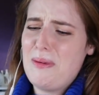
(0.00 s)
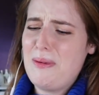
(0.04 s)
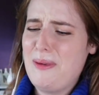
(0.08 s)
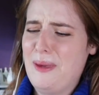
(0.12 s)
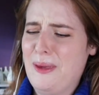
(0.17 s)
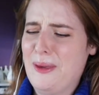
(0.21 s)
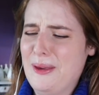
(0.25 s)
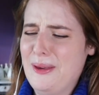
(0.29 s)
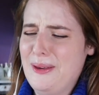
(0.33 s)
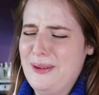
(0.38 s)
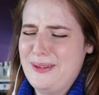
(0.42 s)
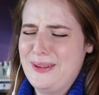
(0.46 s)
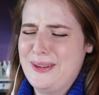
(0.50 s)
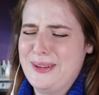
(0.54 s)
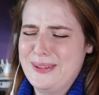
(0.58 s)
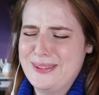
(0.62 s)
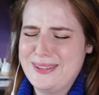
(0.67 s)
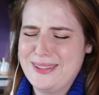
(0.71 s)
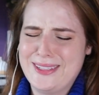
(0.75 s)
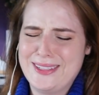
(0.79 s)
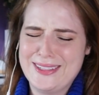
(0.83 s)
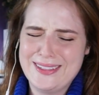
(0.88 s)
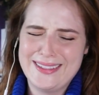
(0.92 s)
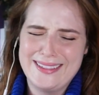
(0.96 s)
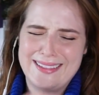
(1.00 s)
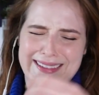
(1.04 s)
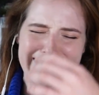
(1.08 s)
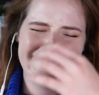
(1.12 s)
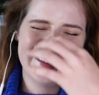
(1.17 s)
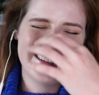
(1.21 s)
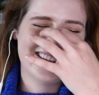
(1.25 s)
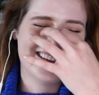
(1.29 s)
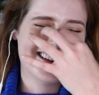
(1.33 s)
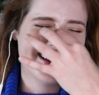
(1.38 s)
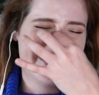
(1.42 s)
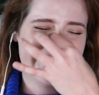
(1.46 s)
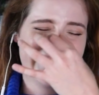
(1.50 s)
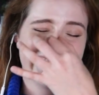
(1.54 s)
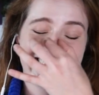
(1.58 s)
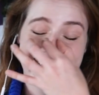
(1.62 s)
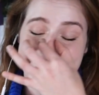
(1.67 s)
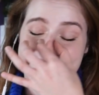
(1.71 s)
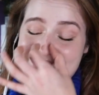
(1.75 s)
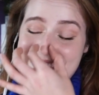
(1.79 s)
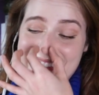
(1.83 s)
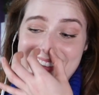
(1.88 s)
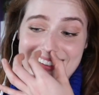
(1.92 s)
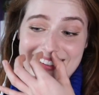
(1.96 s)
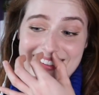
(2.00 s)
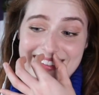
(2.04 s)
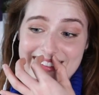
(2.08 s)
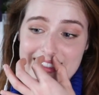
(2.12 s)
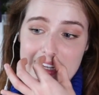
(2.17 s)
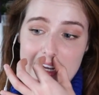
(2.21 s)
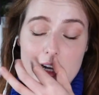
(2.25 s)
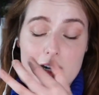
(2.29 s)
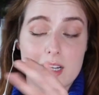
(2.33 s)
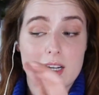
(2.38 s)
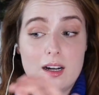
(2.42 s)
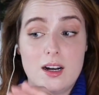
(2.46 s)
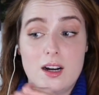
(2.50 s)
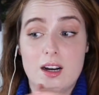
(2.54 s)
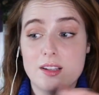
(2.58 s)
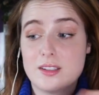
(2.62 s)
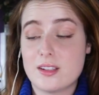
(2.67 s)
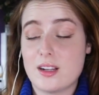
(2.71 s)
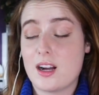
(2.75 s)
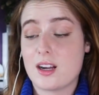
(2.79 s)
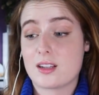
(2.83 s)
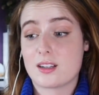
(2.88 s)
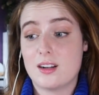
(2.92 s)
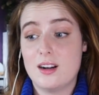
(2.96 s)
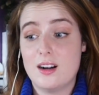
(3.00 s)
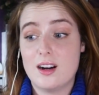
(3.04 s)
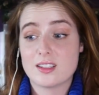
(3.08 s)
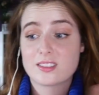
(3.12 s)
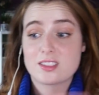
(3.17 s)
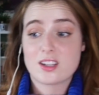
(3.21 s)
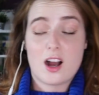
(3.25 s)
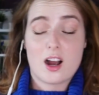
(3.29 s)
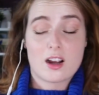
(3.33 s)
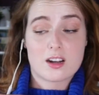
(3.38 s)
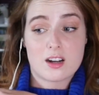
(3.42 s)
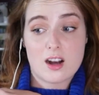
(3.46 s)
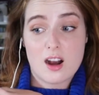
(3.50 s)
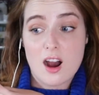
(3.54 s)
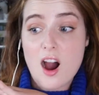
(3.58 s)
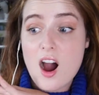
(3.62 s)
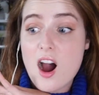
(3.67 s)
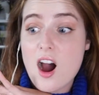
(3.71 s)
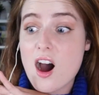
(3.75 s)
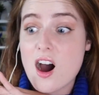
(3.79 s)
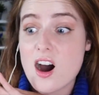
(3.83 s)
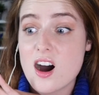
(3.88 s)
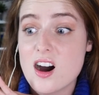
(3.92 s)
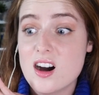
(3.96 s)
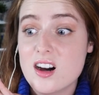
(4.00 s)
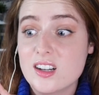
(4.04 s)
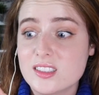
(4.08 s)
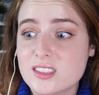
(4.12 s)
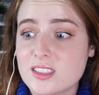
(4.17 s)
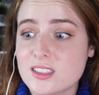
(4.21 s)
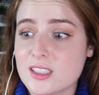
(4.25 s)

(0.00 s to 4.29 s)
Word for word: I can't, I can't, I can't, I